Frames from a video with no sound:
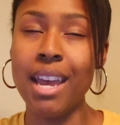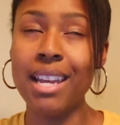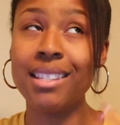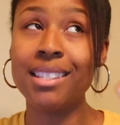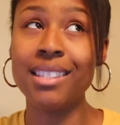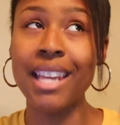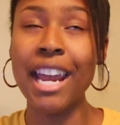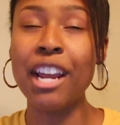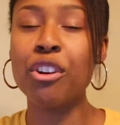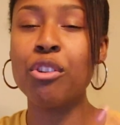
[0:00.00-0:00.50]

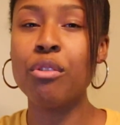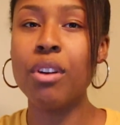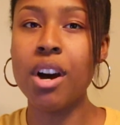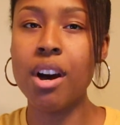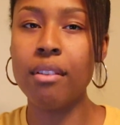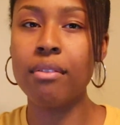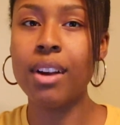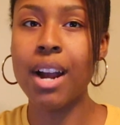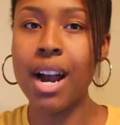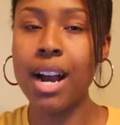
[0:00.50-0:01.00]
cycle
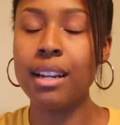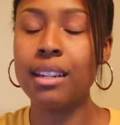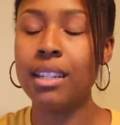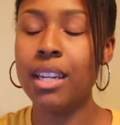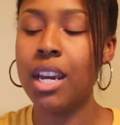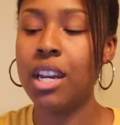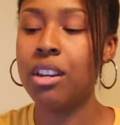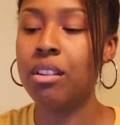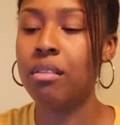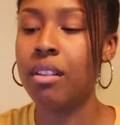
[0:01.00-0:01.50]
of
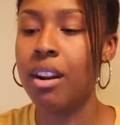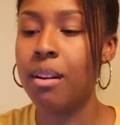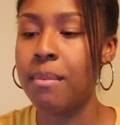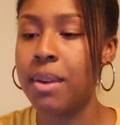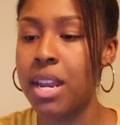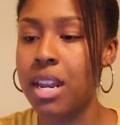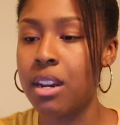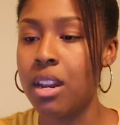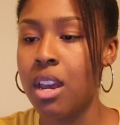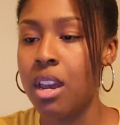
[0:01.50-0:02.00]
content, you know what I
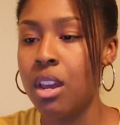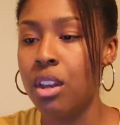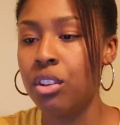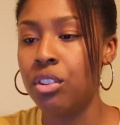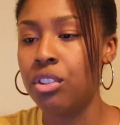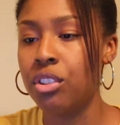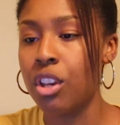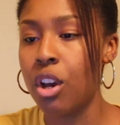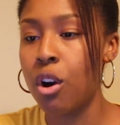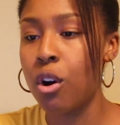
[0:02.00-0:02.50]
mean?
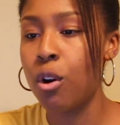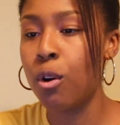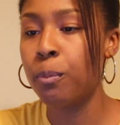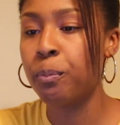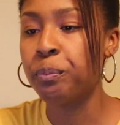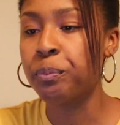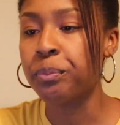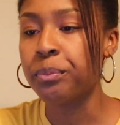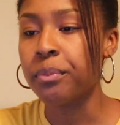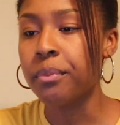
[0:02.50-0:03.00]

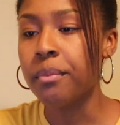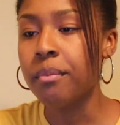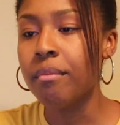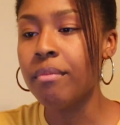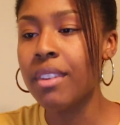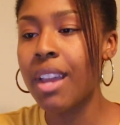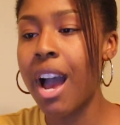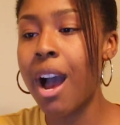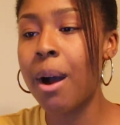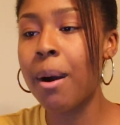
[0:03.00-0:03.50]
So
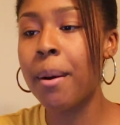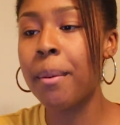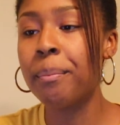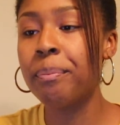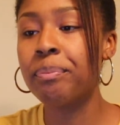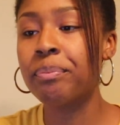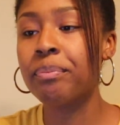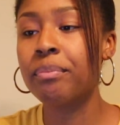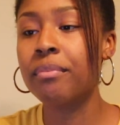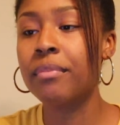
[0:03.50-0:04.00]

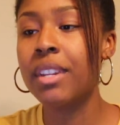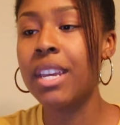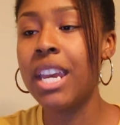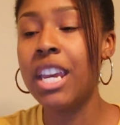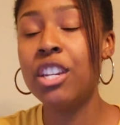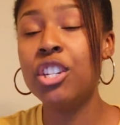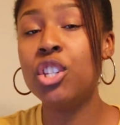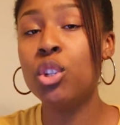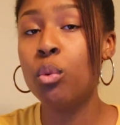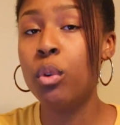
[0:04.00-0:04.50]

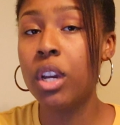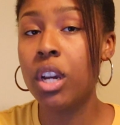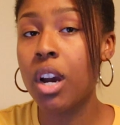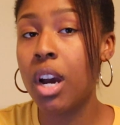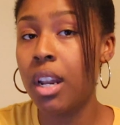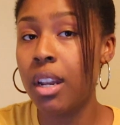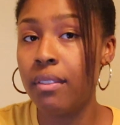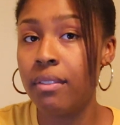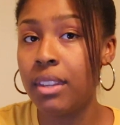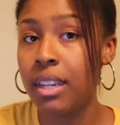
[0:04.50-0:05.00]
in doing
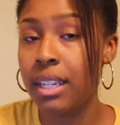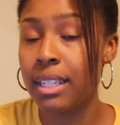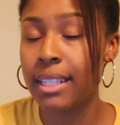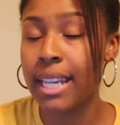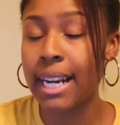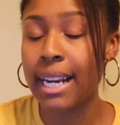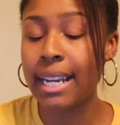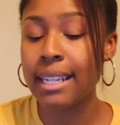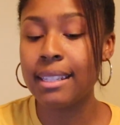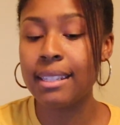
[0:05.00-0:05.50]
all of this,
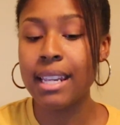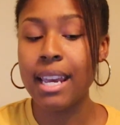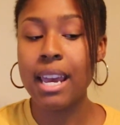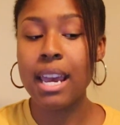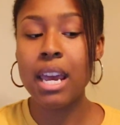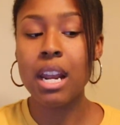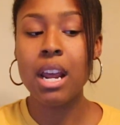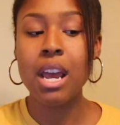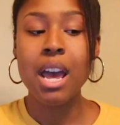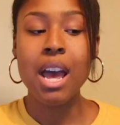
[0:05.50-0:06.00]
like I
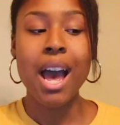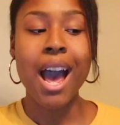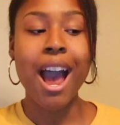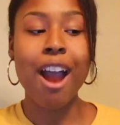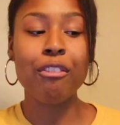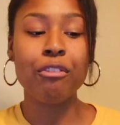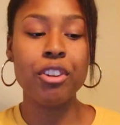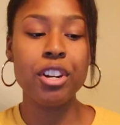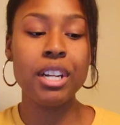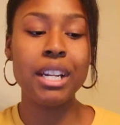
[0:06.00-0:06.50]
said,
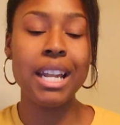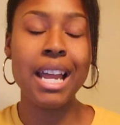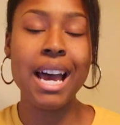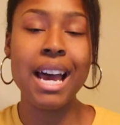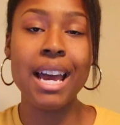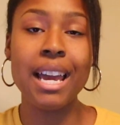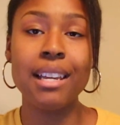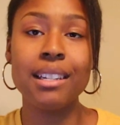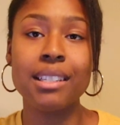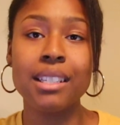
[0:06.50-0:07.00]
I
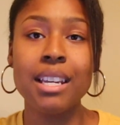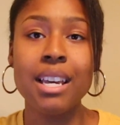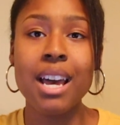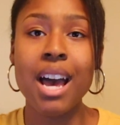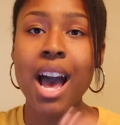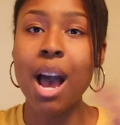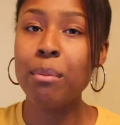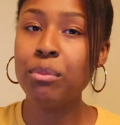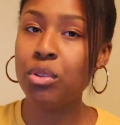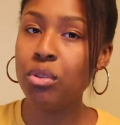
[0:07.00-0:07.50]
realized
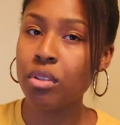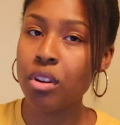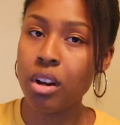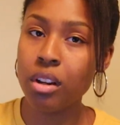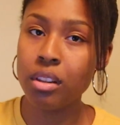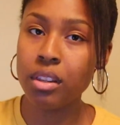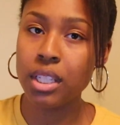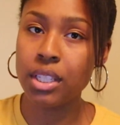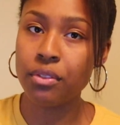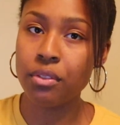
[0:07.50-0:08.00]
I'm doing
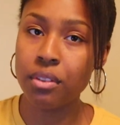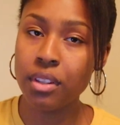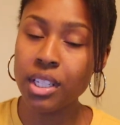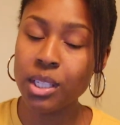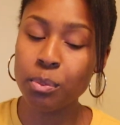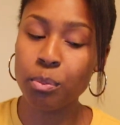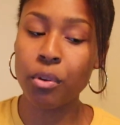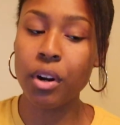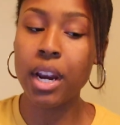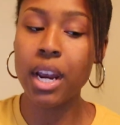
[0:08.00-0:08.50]
all this for
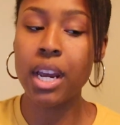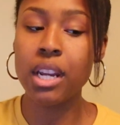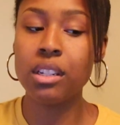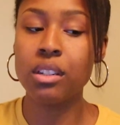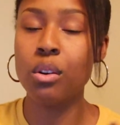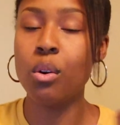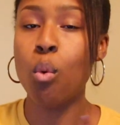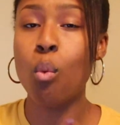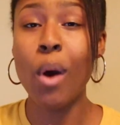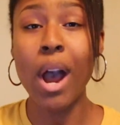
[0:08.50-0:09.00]
this
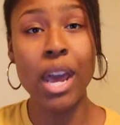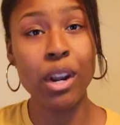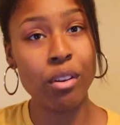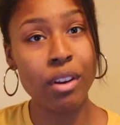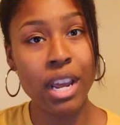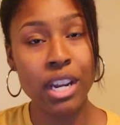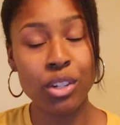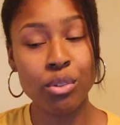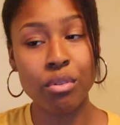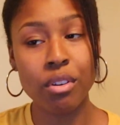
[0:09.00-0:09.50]
brand. Why
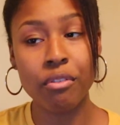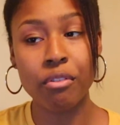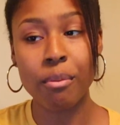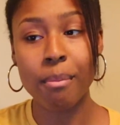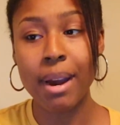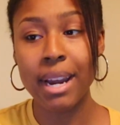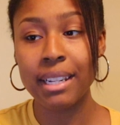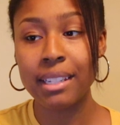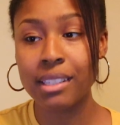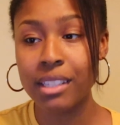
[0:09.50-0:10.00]
don't I do it for
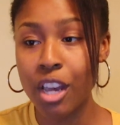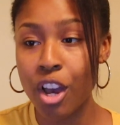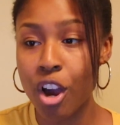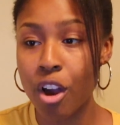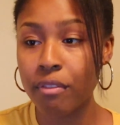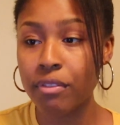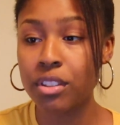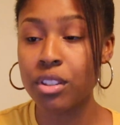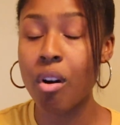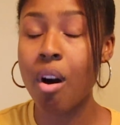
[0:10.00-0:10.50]

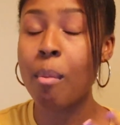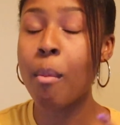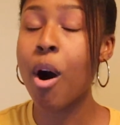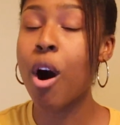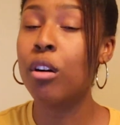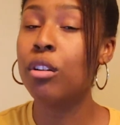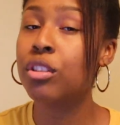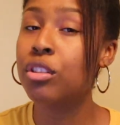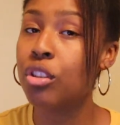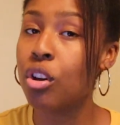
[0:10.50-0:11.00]
myself? So I'm
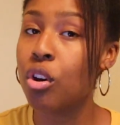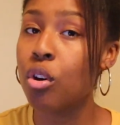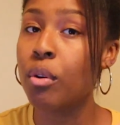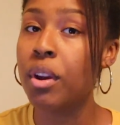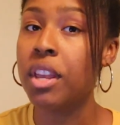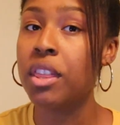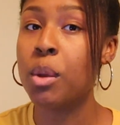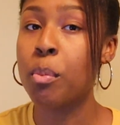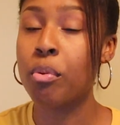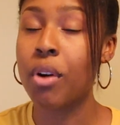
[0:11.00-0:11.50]
also
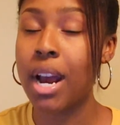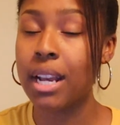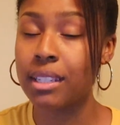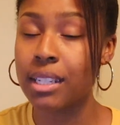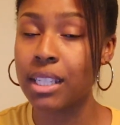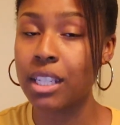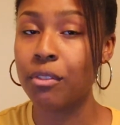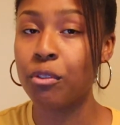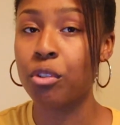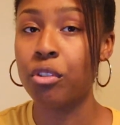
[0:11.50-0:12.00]
in the
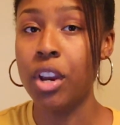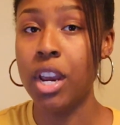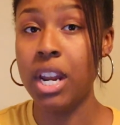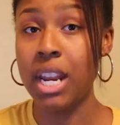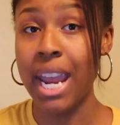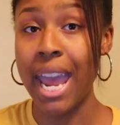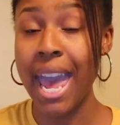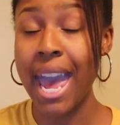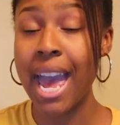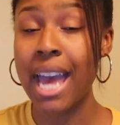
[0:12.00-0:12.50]
process of
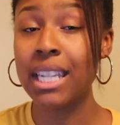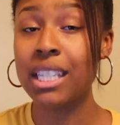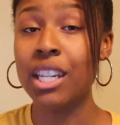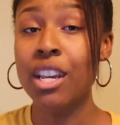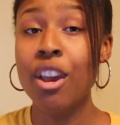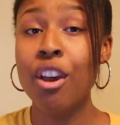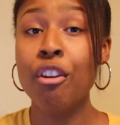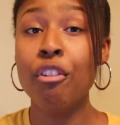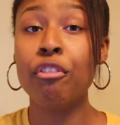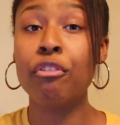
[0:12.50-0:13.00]
creating ads
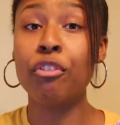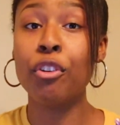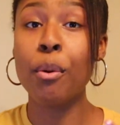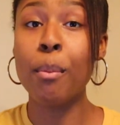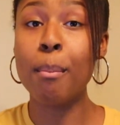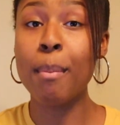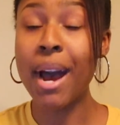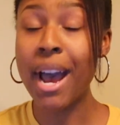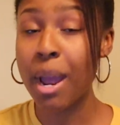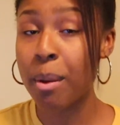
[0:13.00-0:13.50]

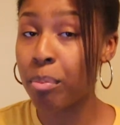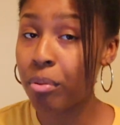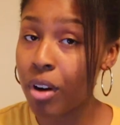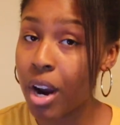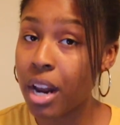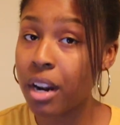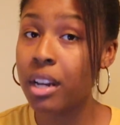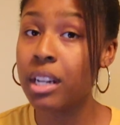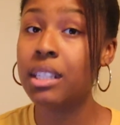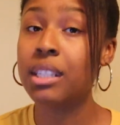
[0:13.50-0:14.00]
for my
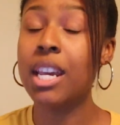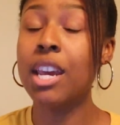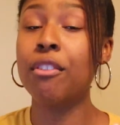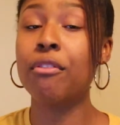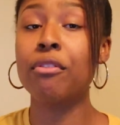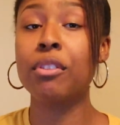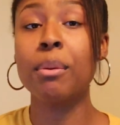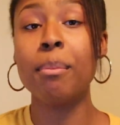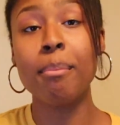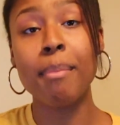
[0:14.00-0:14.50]
products
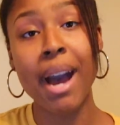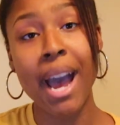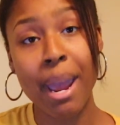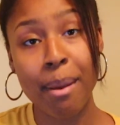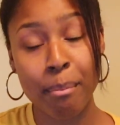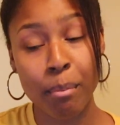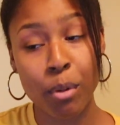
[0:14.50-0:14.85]
and for my